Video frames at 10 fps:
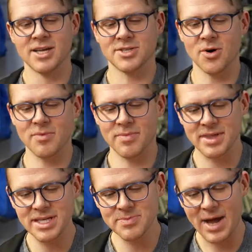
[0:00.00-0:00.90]
So
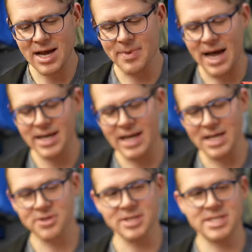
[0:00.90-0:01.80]
this backpack,
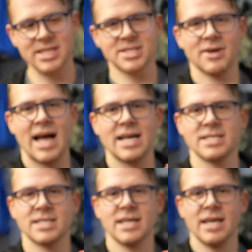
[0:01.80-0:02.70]
as you can see, still
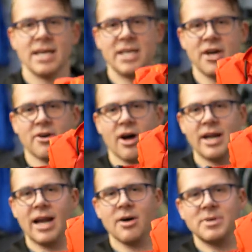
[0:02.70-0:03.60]
has gear on
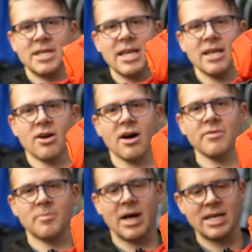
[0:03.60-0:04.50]
it. I'll be taking it
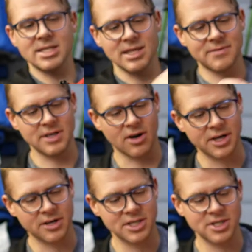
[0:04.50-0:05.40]
off, but I just left it
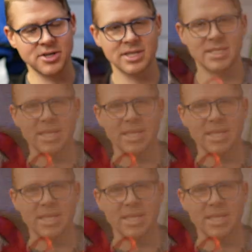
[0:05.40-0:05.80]
on here just so you can